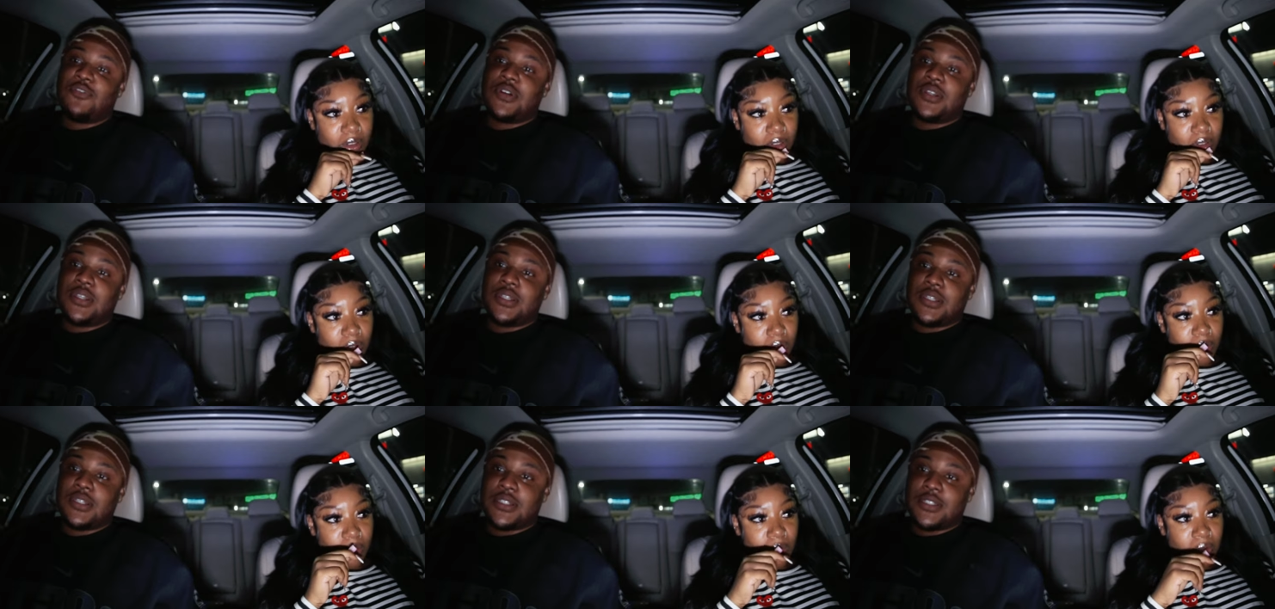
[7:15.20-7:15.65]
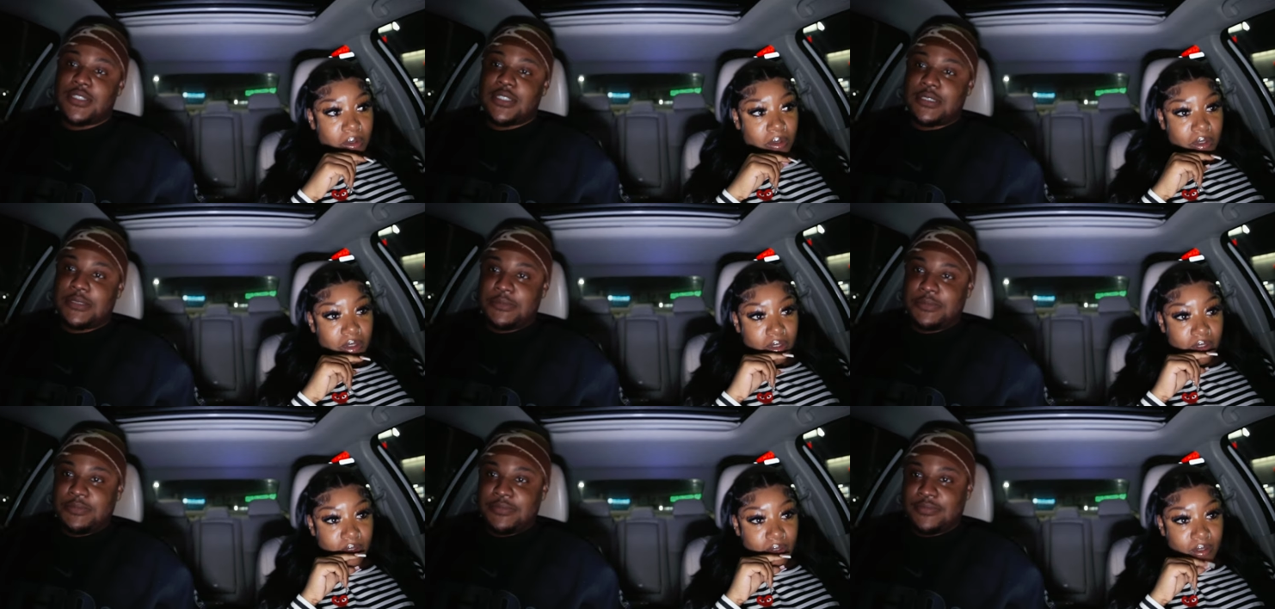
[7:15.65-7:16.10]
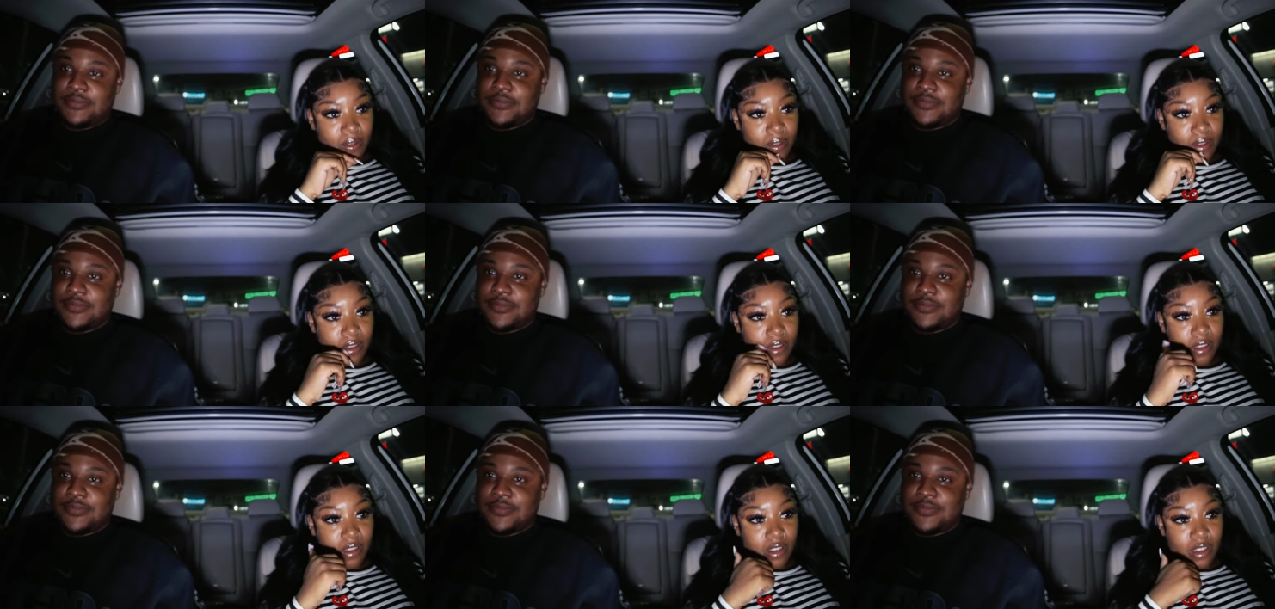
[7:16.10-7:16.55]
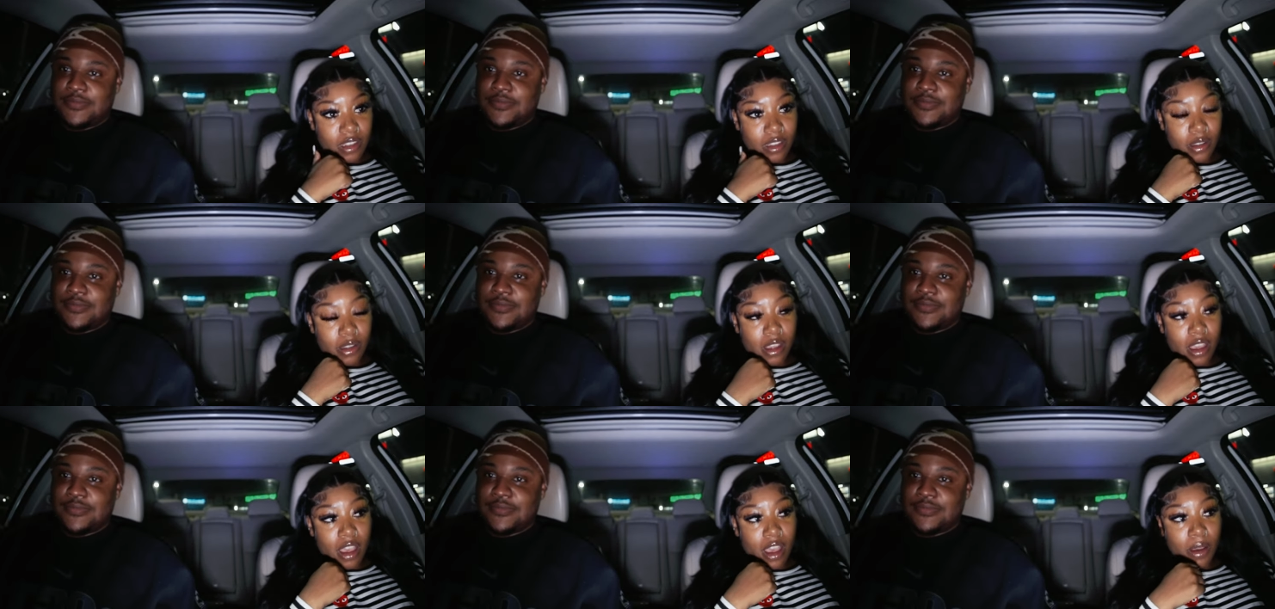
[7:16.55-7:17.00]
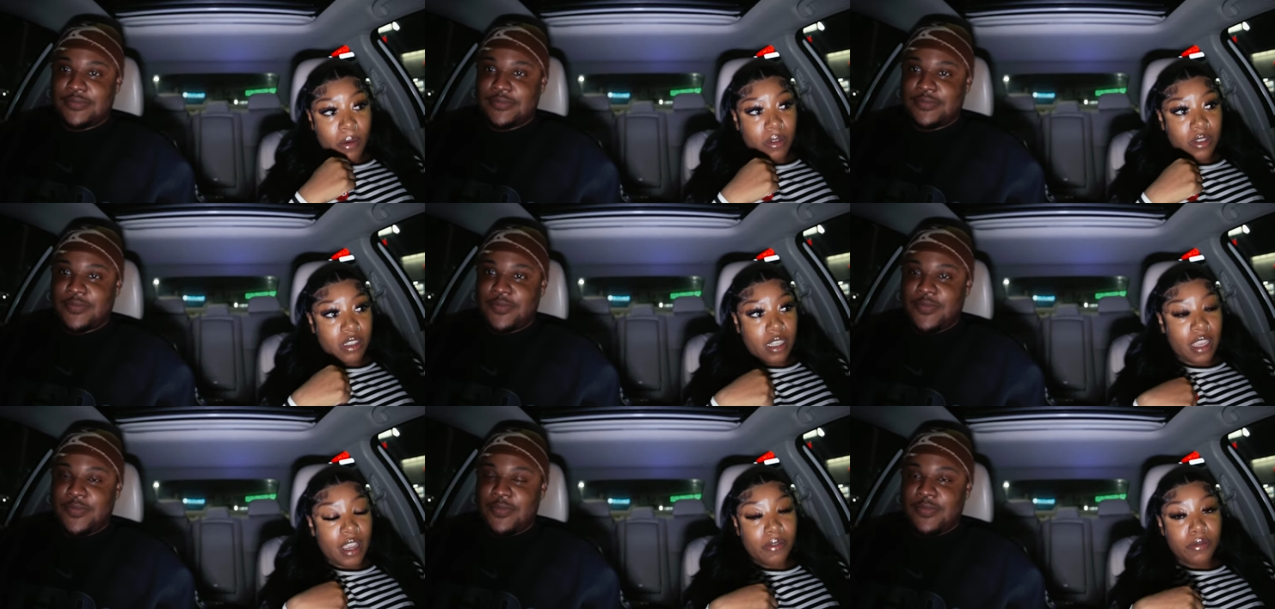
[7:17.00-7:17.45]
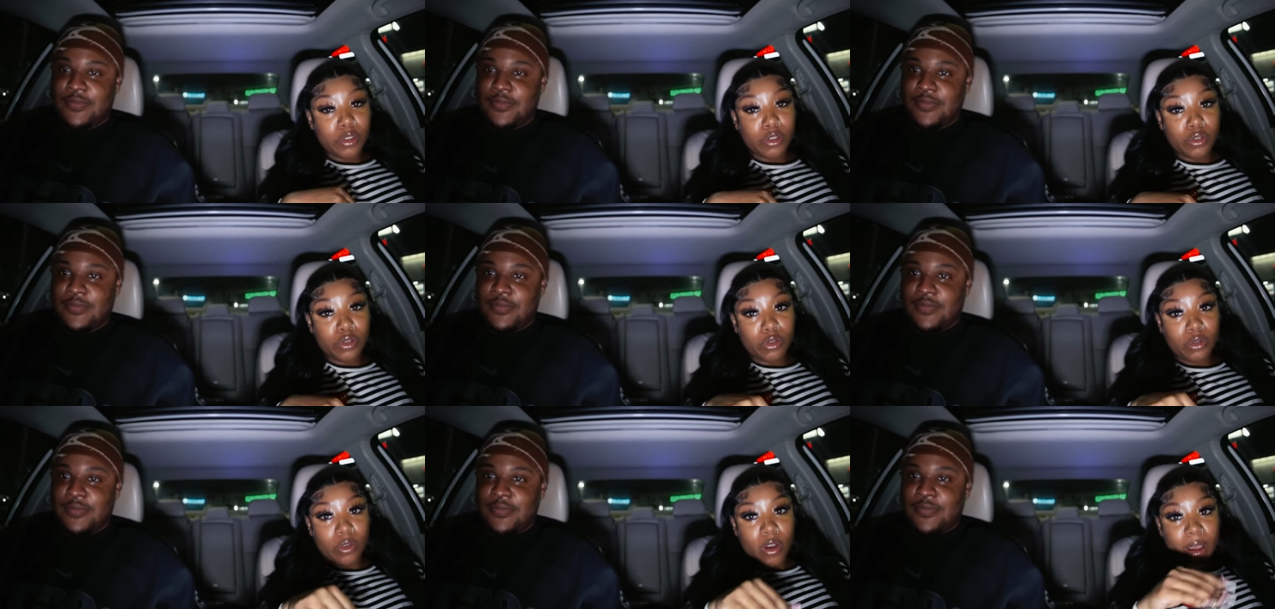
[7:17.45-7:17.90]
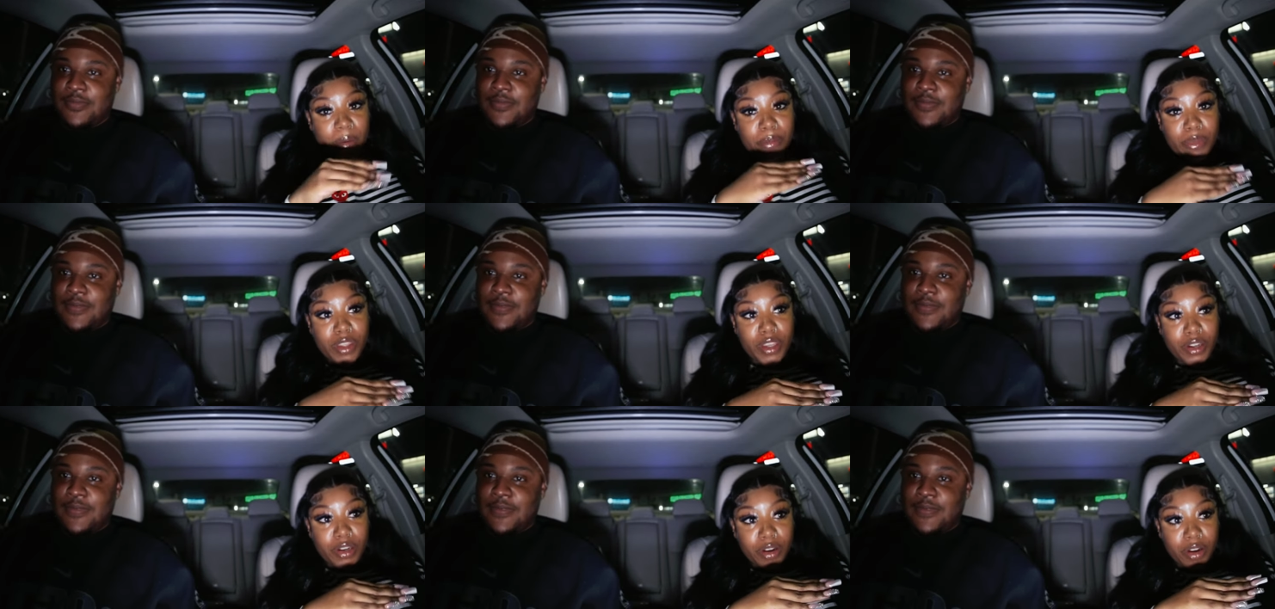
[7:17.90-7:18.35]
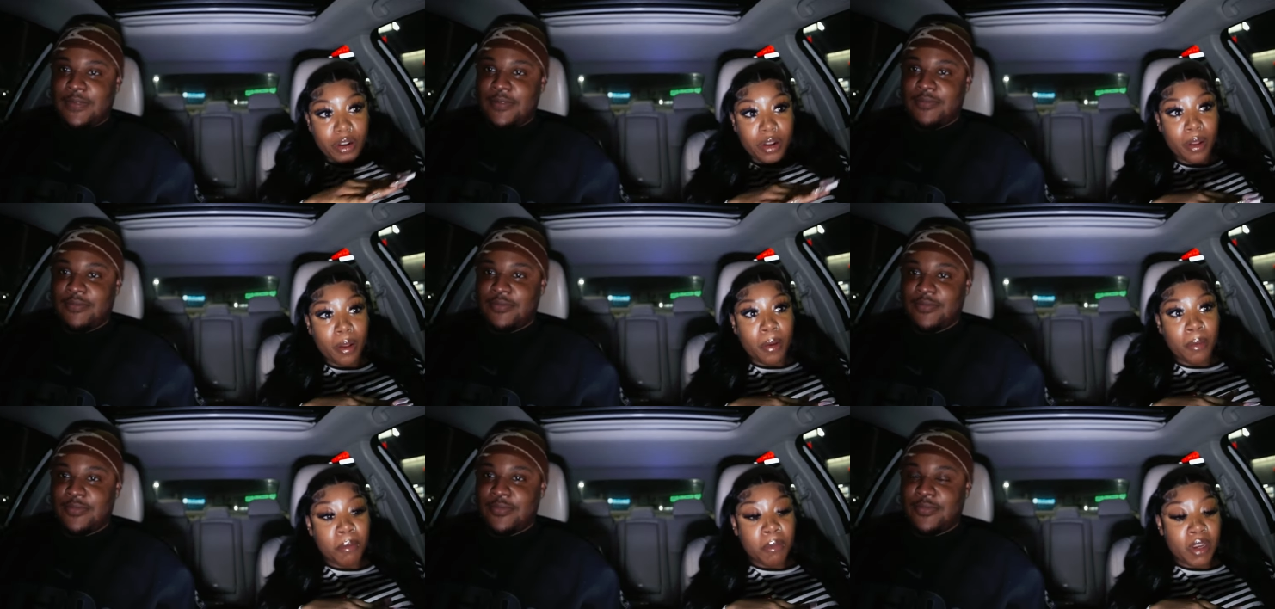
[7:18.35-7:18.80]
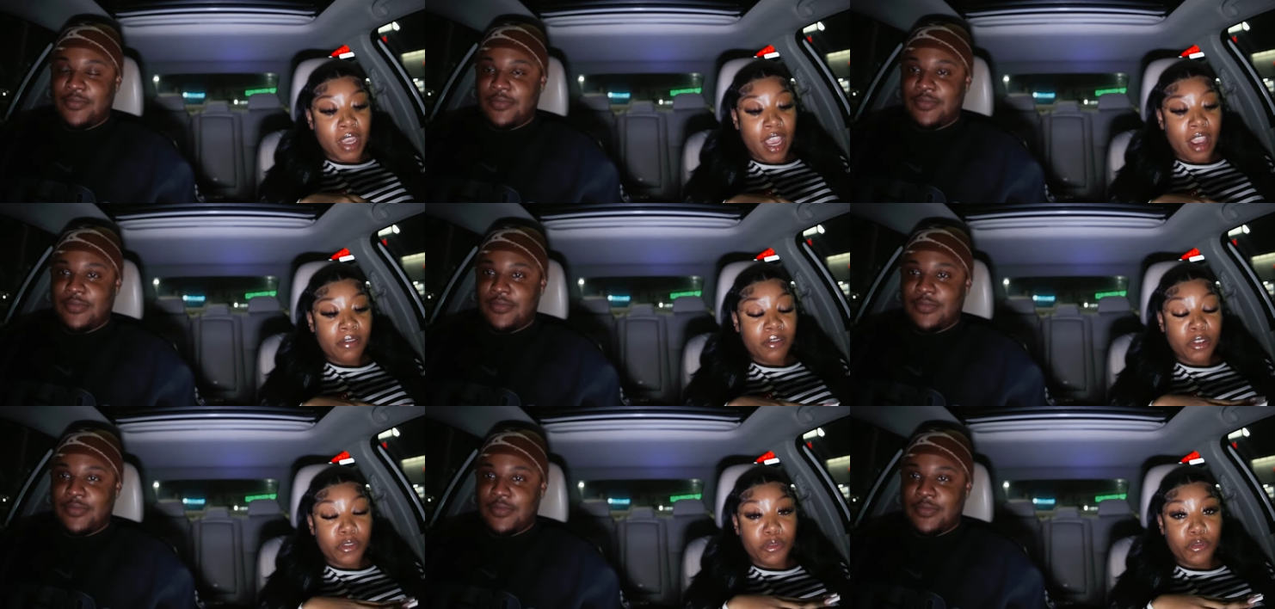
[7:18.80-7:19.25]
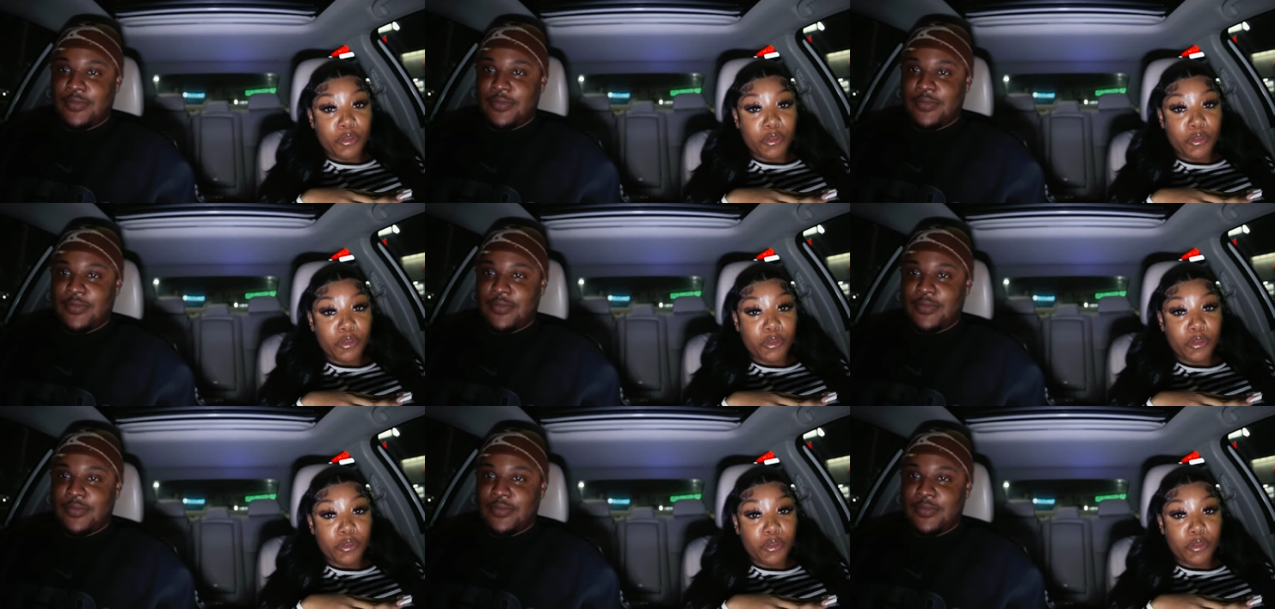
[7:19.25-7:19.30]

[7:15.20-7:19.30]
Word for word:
Speaker 1: two. Good. I would say after two, I'm there. But after